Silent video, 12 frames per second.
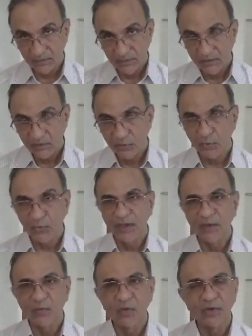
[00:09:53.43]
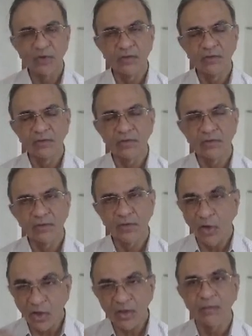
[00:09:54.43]
So when I want to
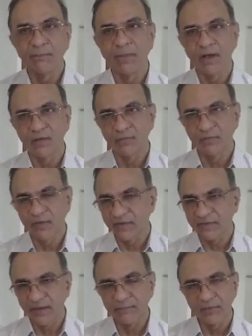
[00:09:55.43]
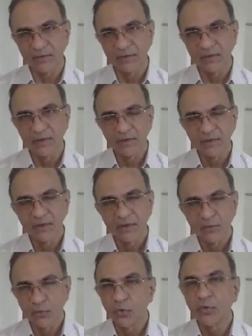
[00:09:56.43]
talk about, for example,
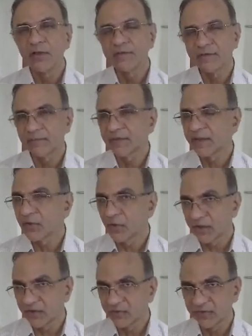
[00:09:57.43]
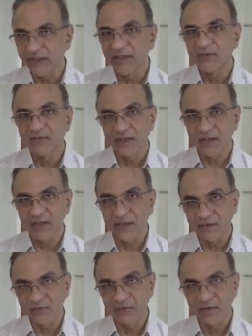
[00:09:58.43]
Google something called a Sphinx
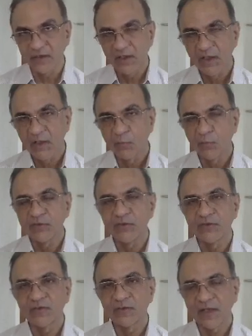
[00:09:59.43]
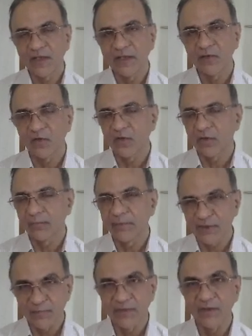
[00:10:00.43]
index. which is a sign or
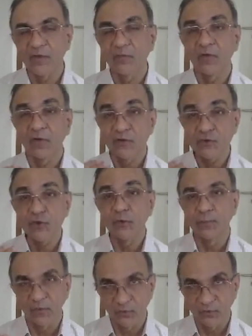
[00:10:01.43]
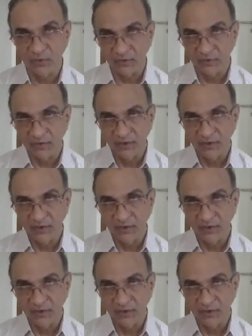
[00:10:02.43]
measurement of osteoporosis